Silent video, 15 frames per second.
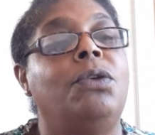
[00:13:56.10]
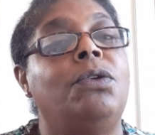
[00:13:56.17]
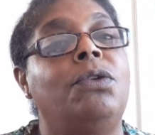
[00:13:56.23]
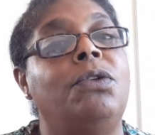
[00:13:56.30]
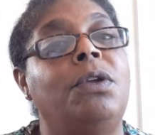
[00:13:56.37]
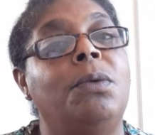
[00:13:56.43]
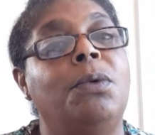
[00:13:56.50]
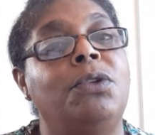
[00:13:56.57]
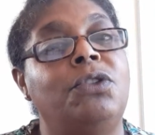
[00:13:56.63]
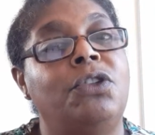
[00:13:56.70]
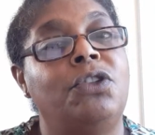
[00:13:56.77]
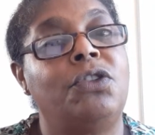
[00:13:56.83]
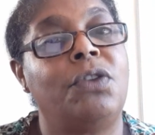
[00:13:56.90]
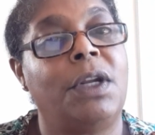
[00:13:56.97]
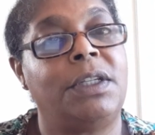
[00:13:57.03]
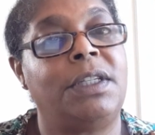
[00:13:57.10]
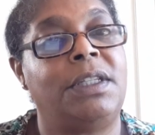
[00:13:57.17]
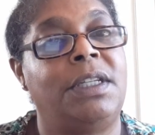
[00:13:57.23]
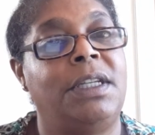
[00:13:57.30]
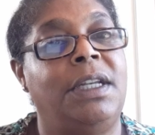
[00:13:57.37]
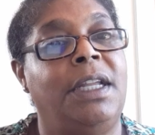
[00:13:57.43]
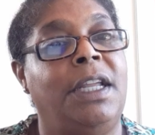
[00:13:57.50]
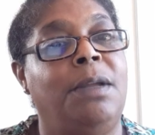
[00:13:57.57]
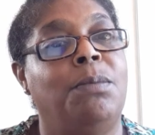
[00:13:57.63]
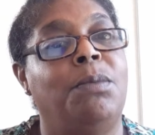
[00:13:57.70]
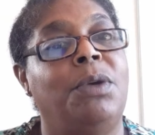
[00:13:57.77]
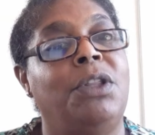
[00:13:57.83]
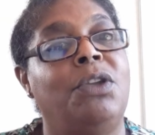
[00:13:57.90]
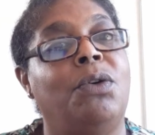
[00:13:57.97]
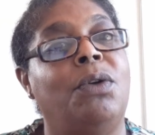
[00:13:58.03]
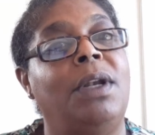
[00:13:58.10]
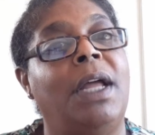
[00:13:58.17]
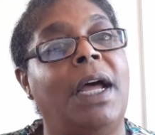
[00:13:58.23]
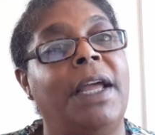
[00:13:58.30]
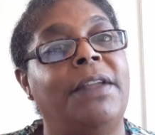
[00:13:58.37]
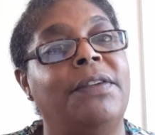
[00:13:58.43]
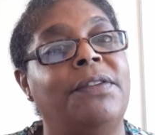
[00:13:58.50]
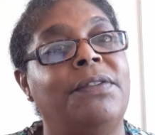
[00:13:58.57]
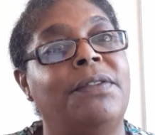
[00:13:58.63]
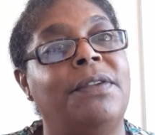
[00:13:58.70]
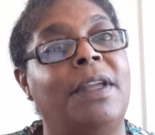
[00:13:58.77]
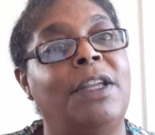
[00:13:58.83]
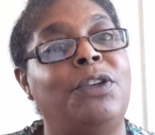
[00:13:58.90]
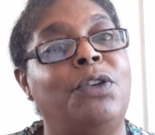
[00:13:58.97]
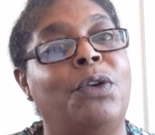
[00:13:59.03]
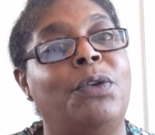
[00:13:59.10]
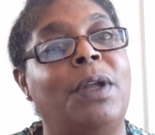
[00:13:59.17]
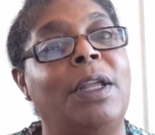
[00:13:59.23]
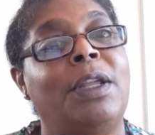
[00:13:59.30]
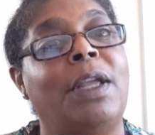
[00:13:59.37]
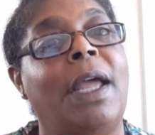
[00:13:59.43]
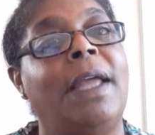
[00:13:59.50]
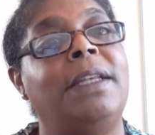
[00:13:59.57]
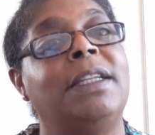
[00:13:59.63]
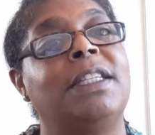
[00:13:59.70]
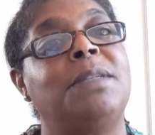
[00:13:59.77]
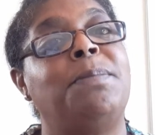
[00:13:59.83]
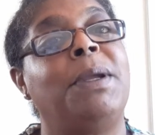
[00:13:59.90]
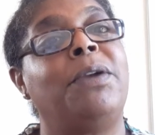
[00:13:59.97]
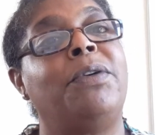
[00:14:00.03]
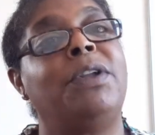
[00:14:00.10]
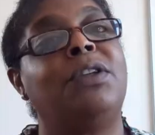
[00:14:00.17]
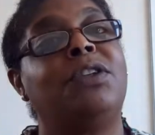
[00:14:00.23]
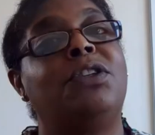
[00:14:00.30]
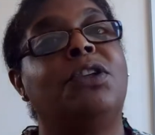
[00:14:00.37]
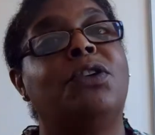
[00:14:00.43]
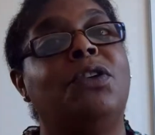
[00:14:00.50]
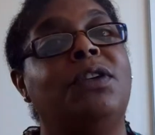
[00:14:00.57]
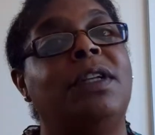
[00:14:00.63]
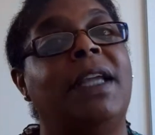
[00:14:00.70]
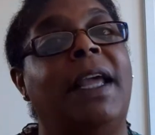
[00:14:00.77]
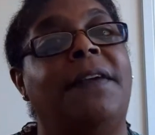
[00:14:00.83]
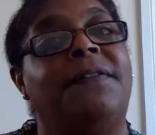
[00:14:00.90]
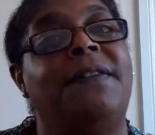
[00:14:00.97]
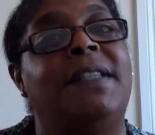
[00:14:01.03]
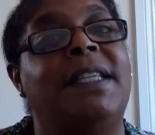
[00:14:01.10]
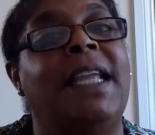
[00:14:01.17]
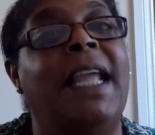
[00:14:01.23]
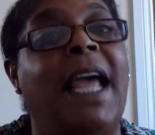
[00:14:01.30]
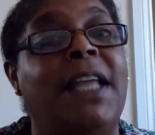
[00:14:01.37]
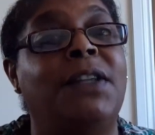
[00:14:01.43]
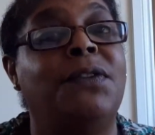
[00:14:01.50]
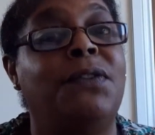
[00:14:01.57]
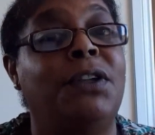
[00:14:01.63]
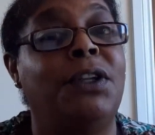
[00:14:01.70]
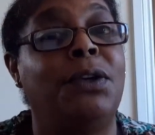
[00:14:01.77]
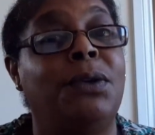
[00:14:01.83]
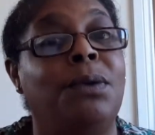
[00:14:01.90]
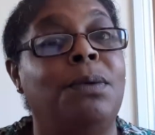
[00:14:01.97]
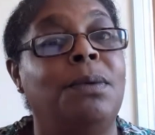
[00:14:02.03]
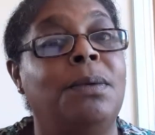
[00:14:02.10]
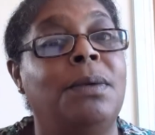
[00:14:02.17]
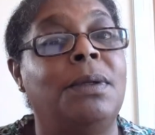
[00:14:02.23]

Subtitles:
Do you want to trust in him with your life and experience the good gifts he has for you?